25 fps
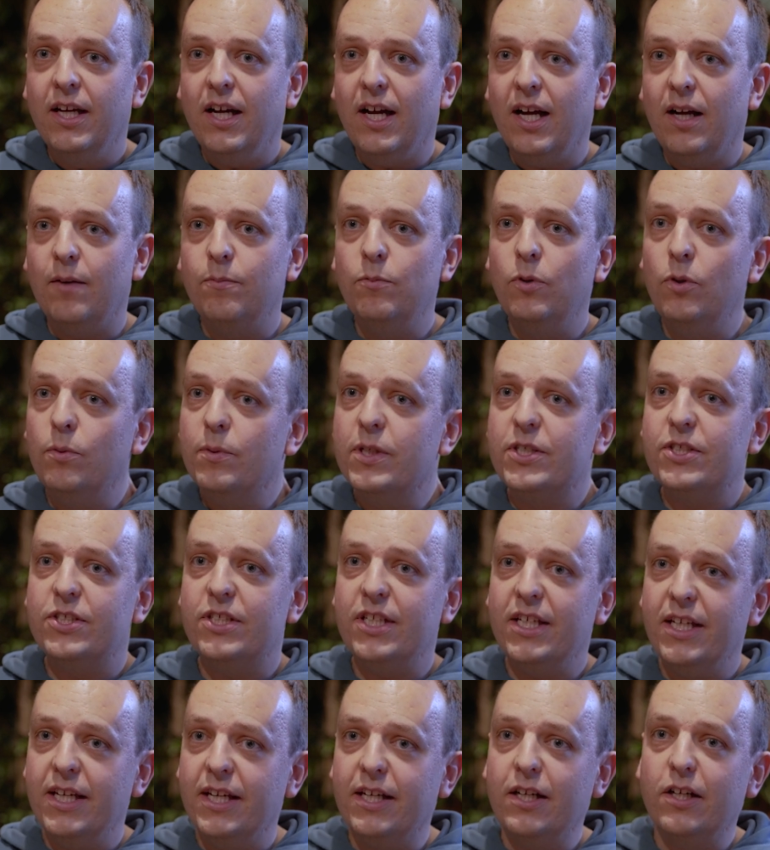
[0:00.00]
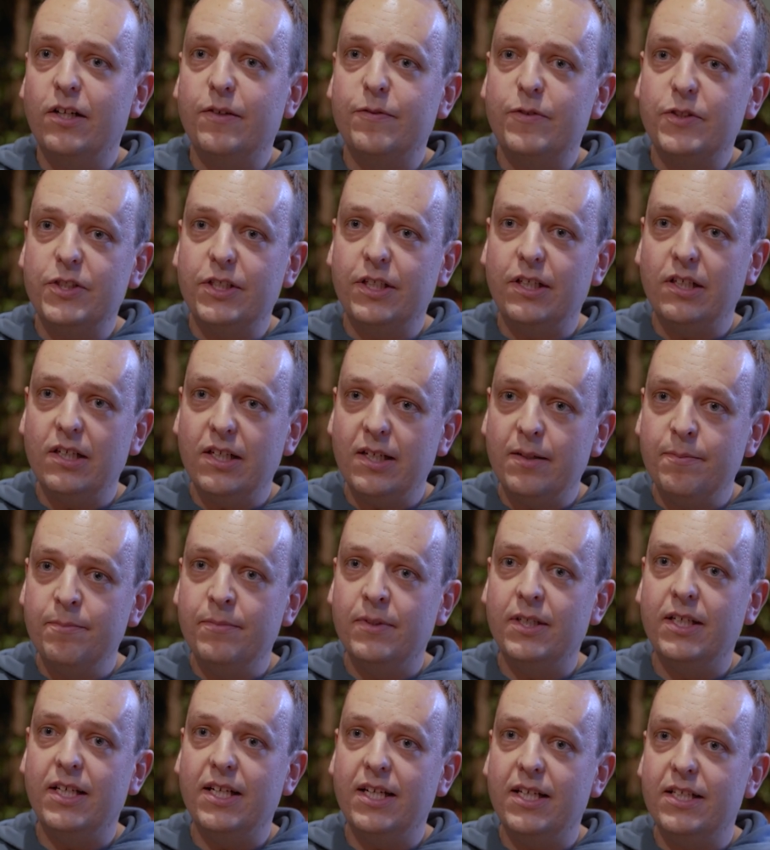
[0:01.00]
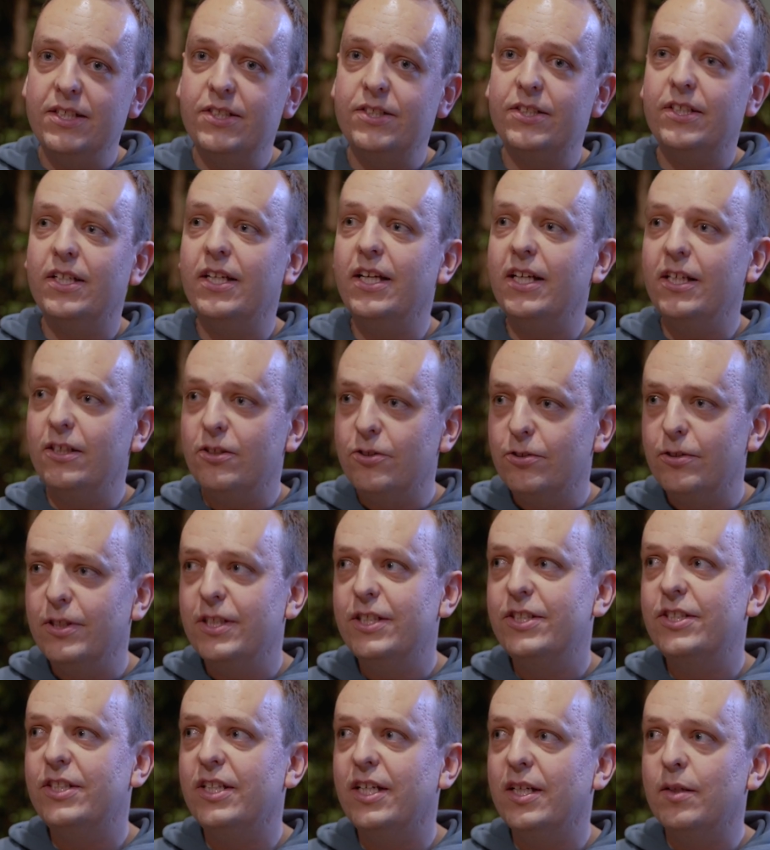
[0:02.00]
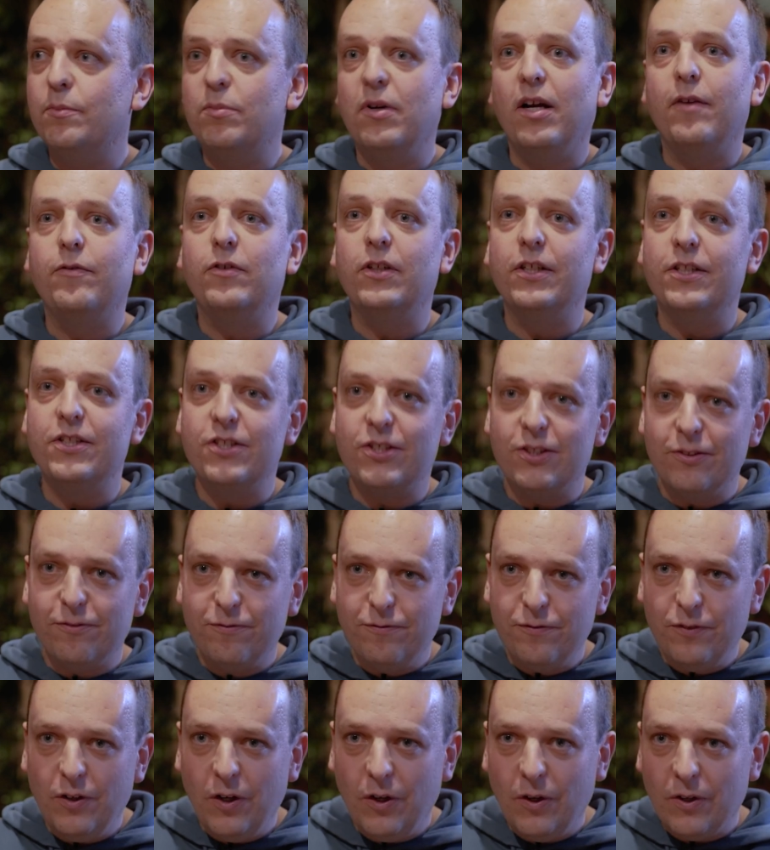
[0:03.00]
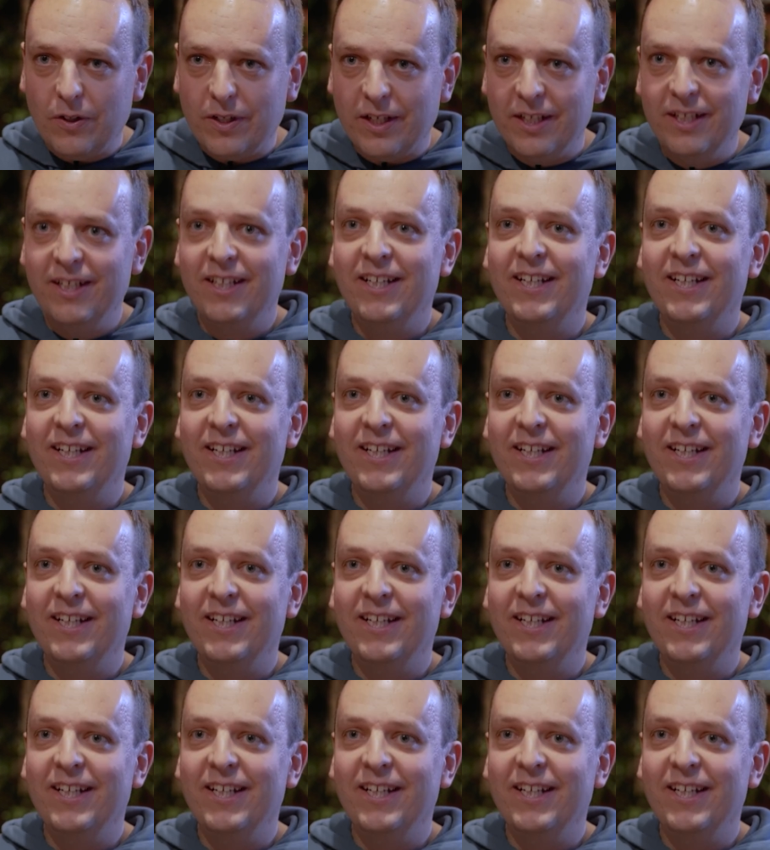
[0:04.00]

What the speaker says: And what we're seeing over time is increasing prevalence of fog.